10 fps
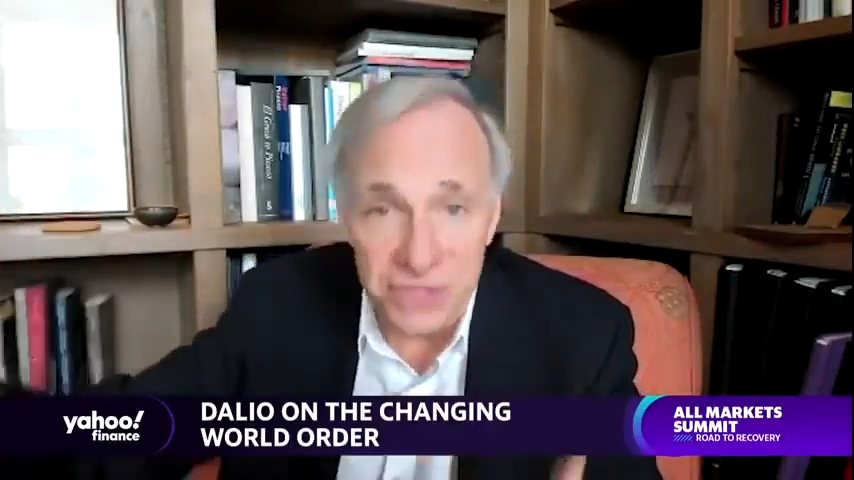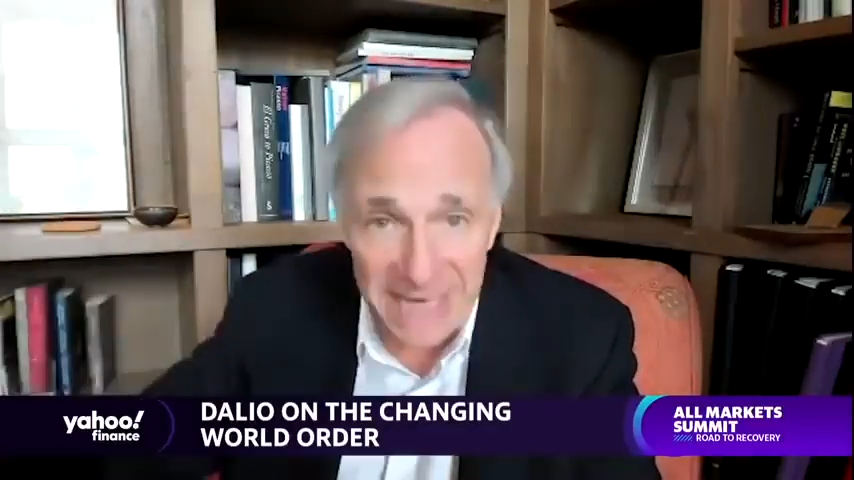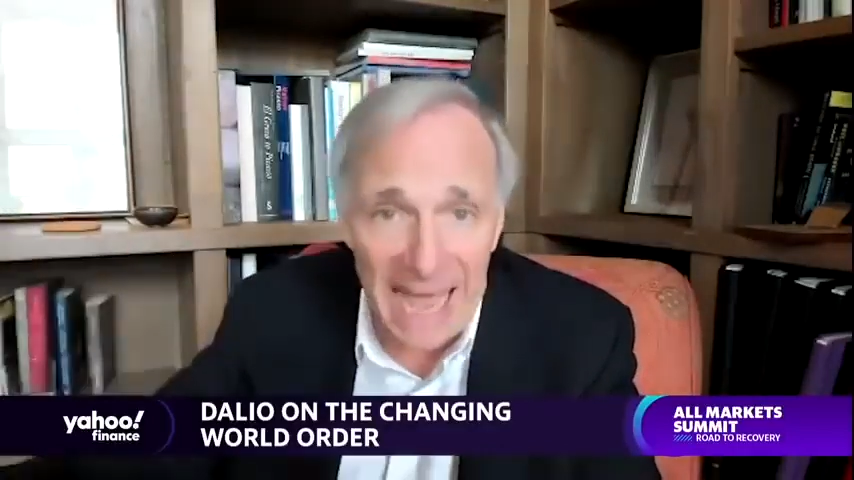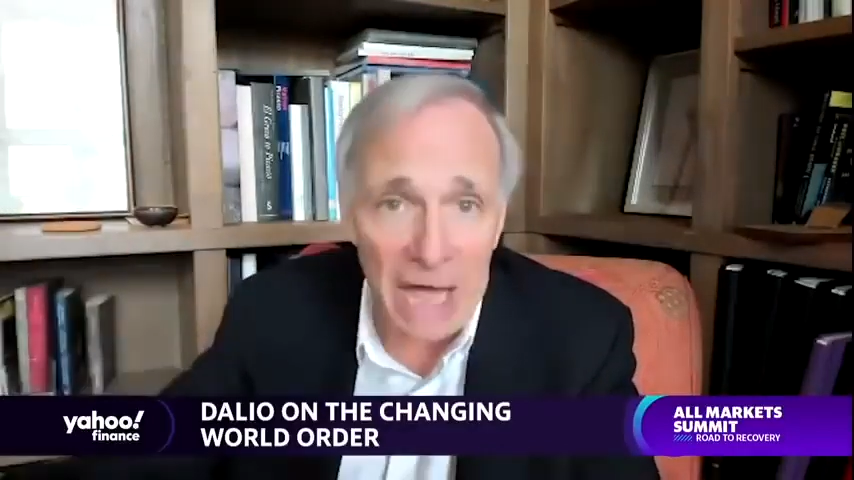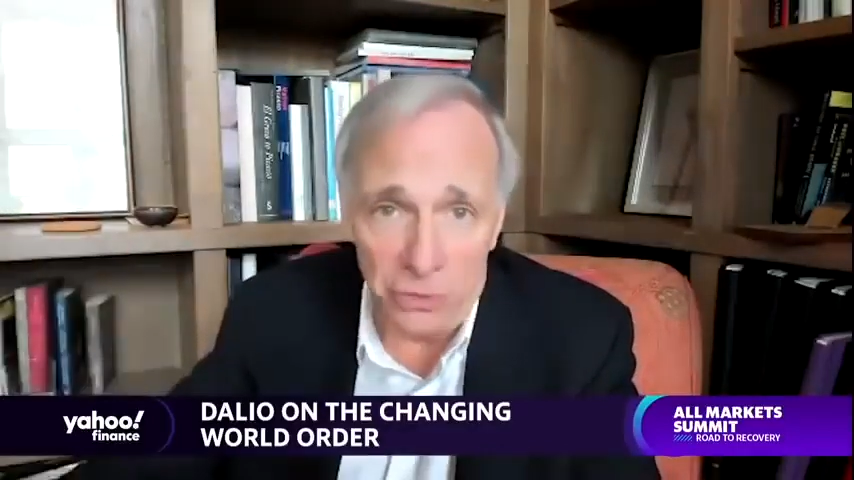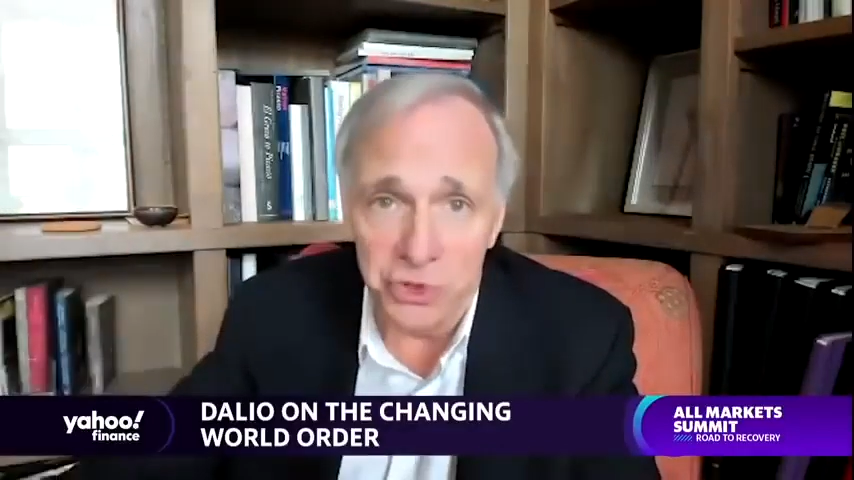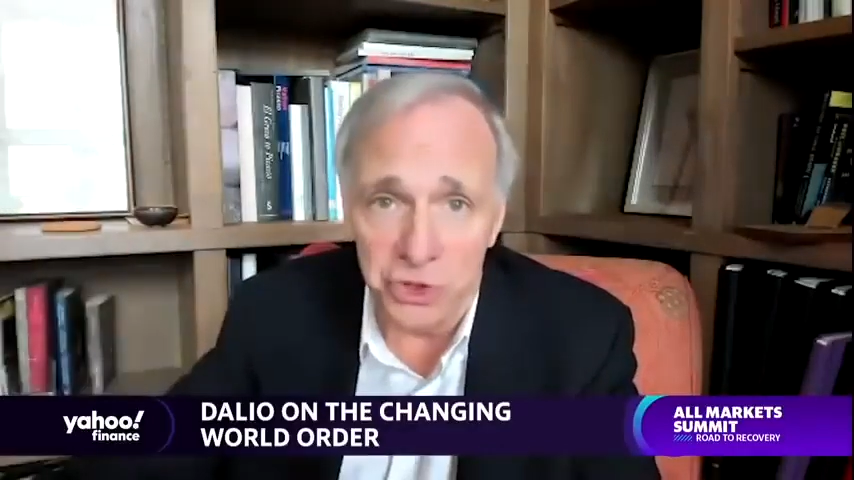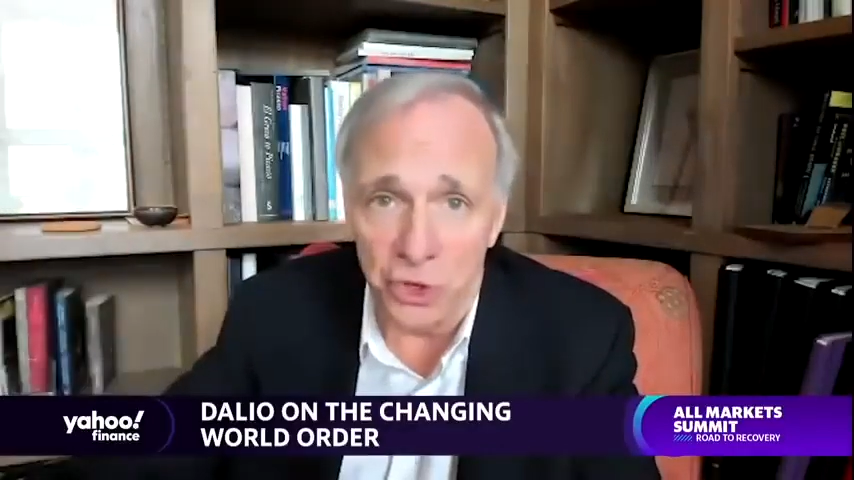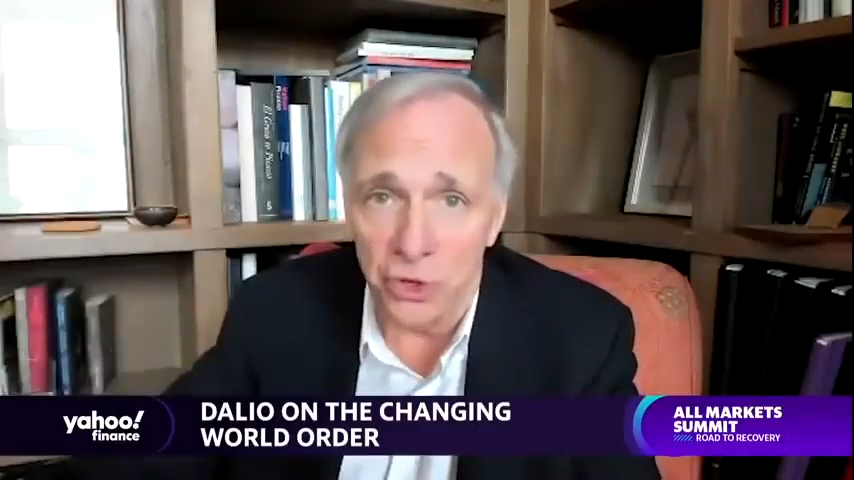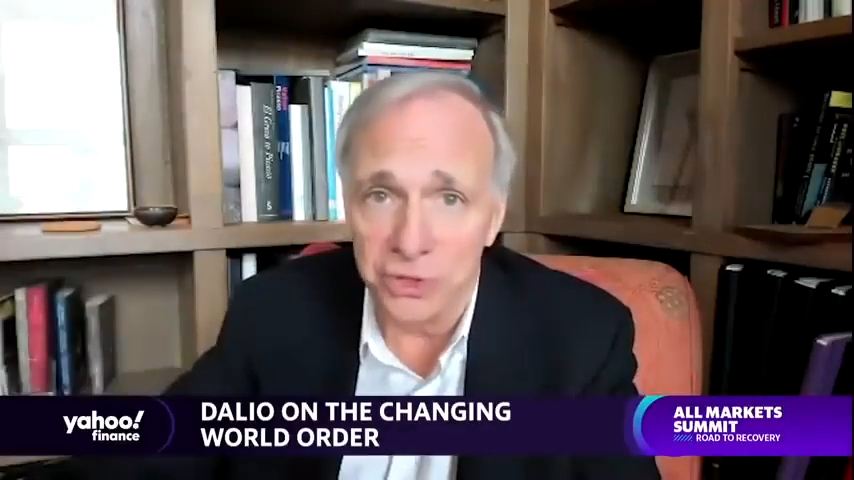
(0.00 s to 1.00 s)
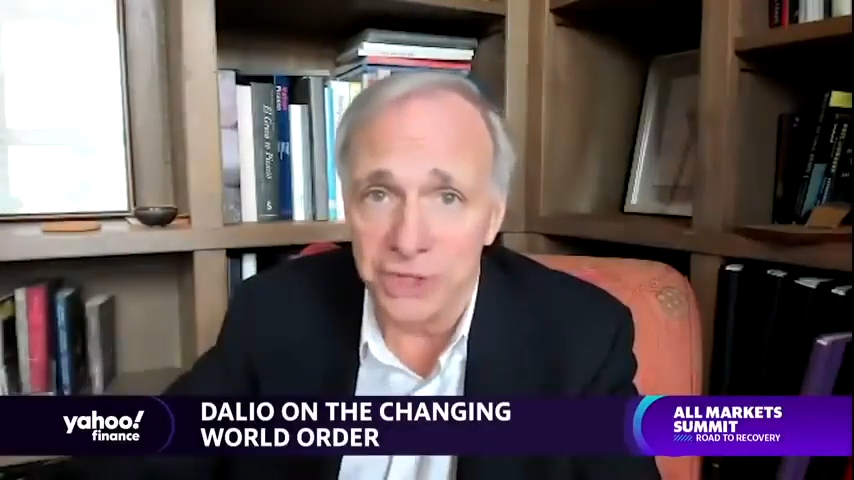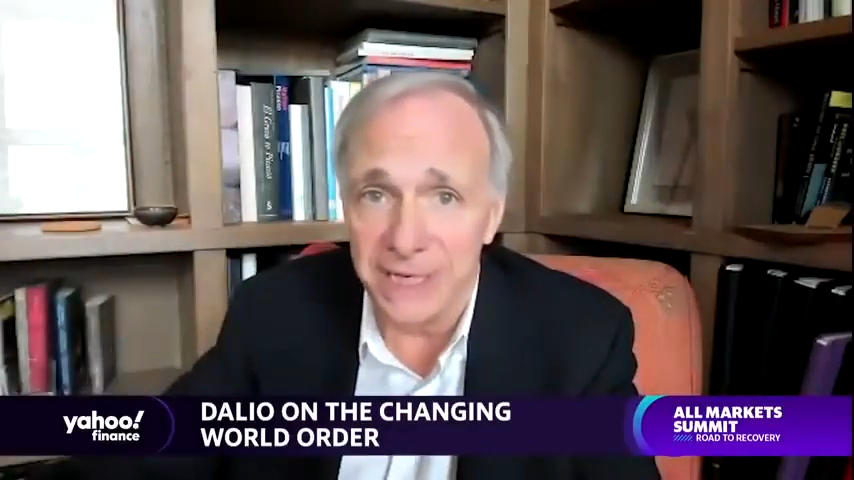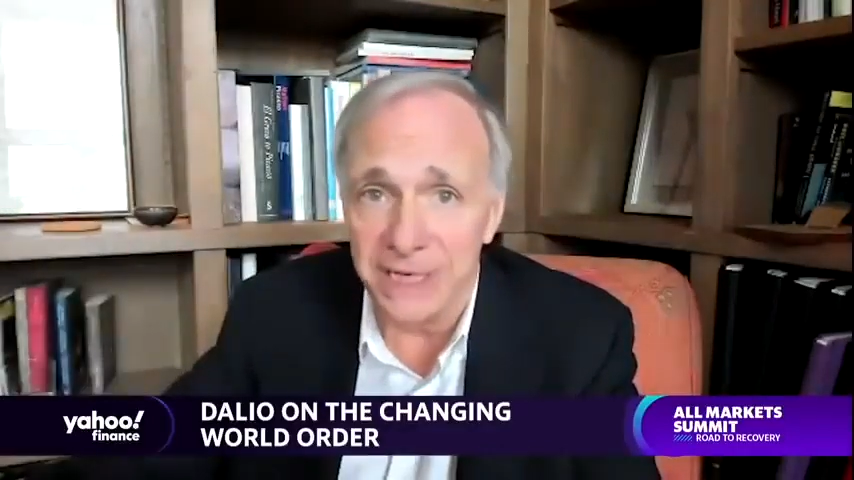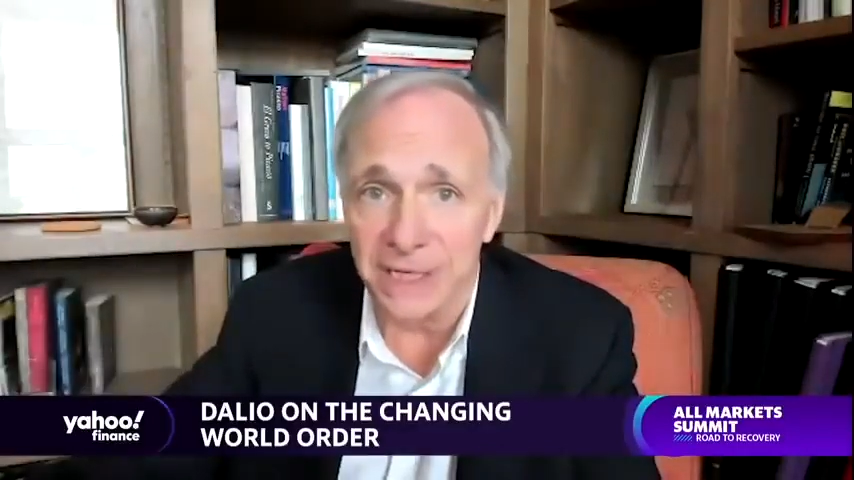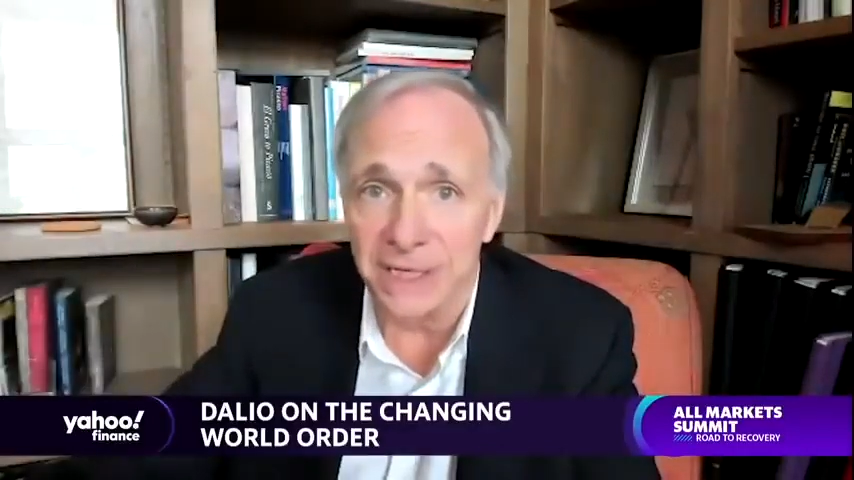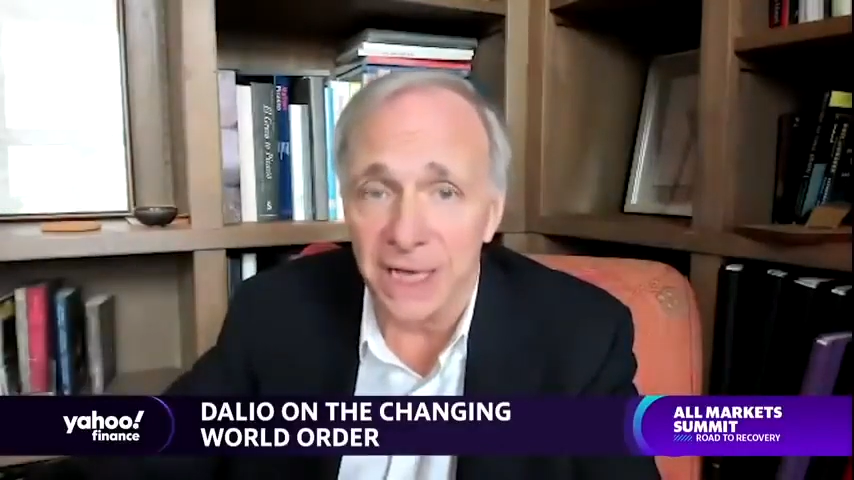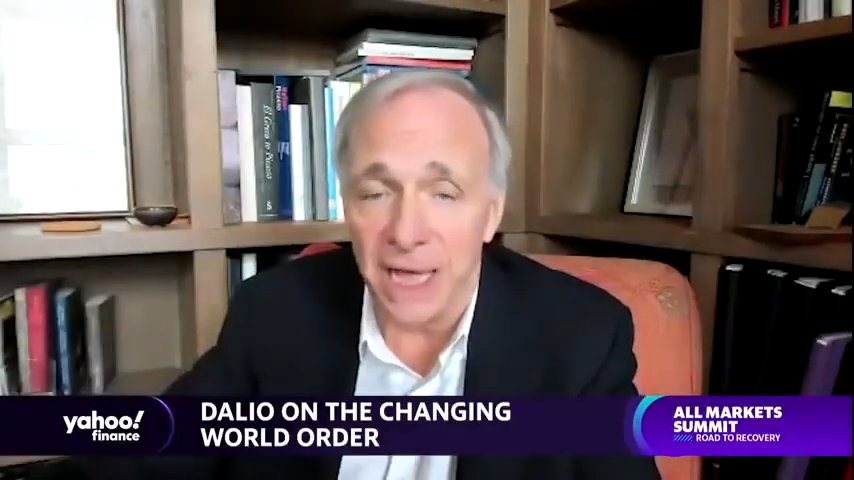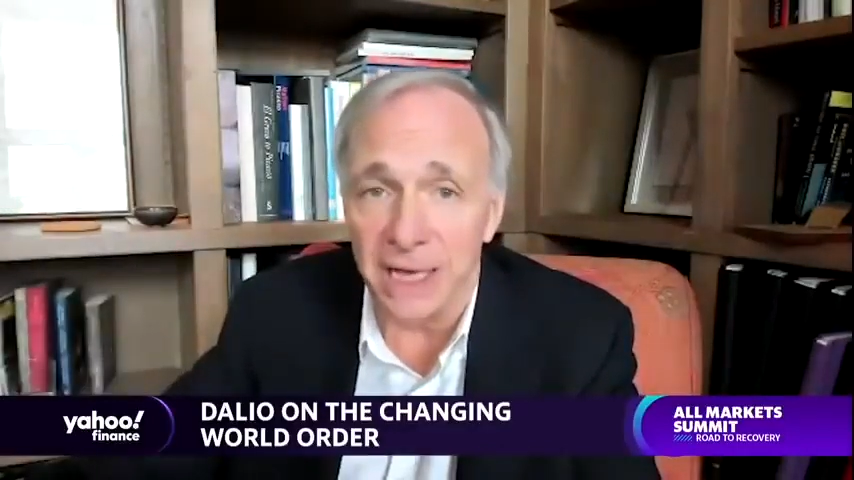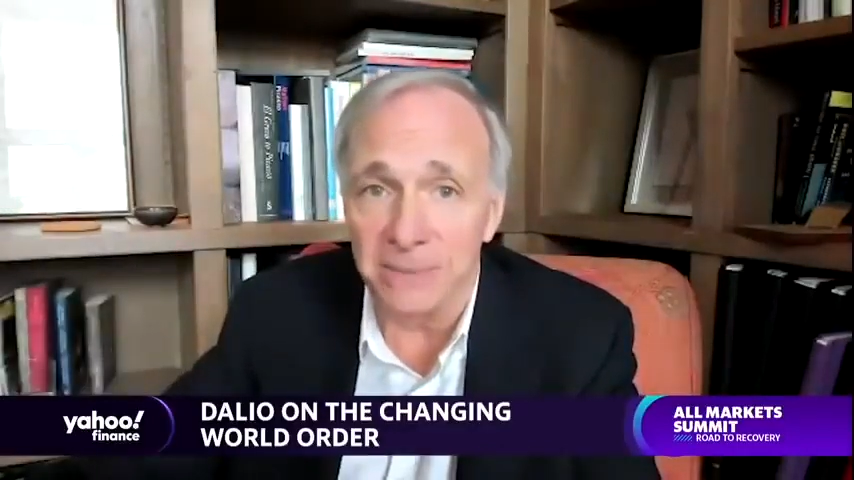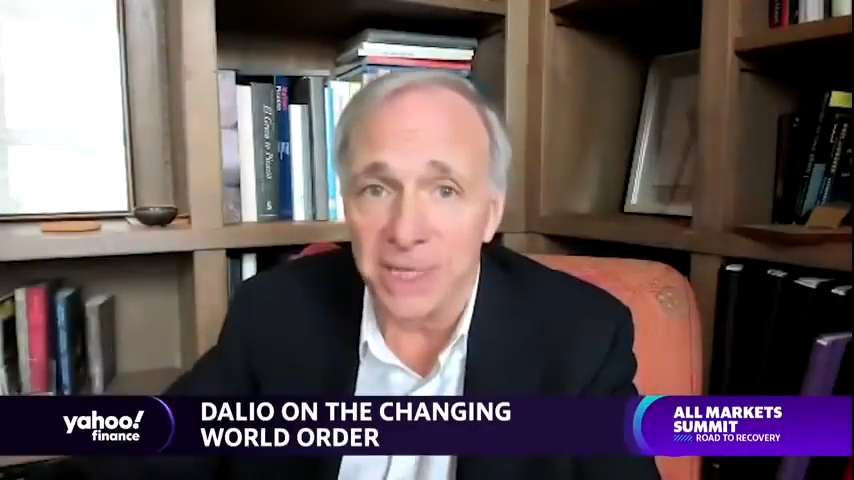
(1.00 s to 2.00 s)
downturn in an
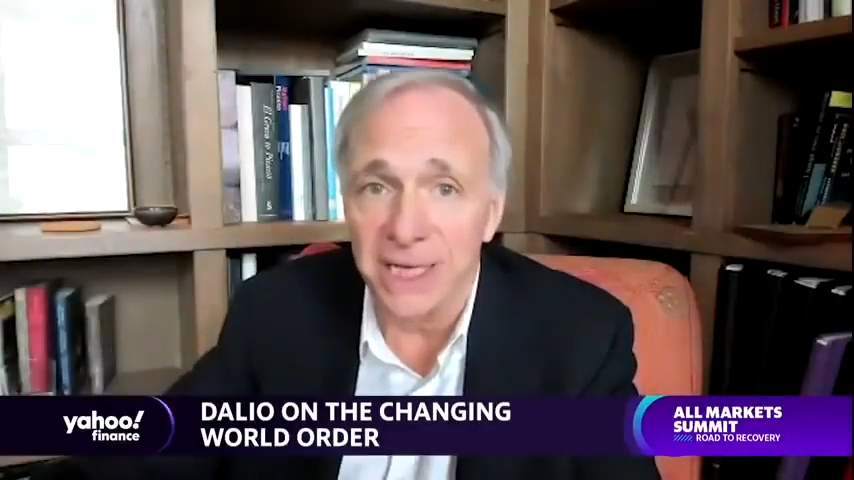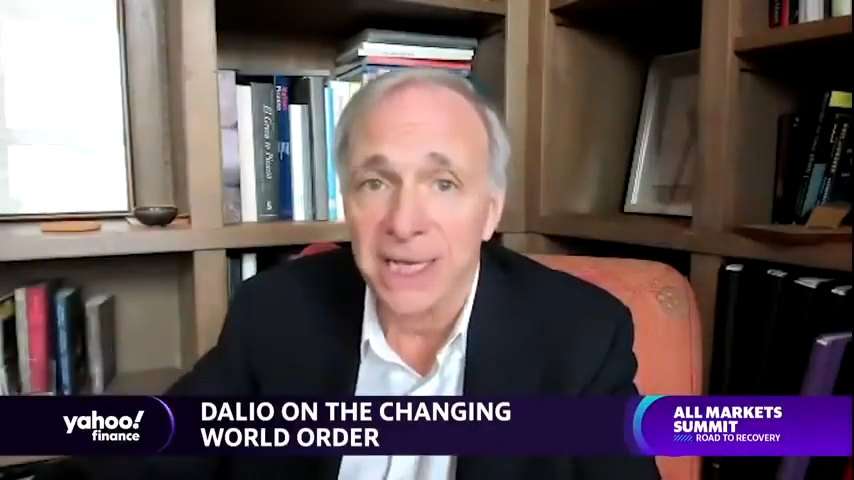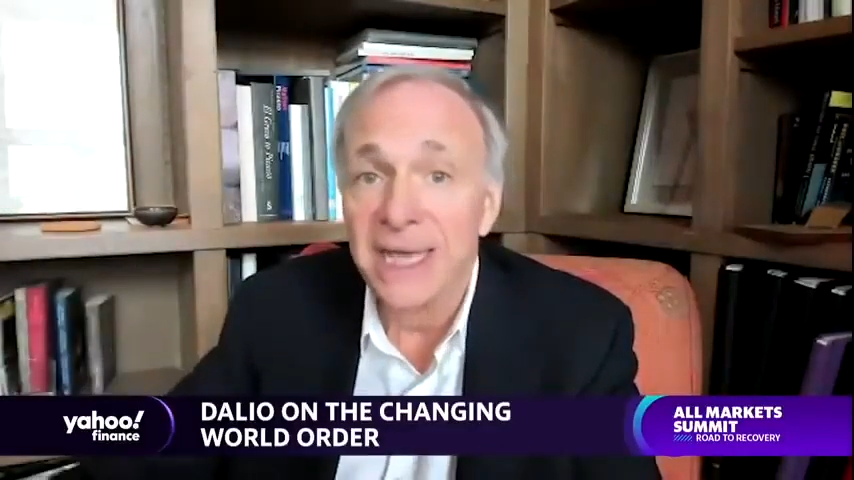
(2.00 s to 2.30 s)
economy,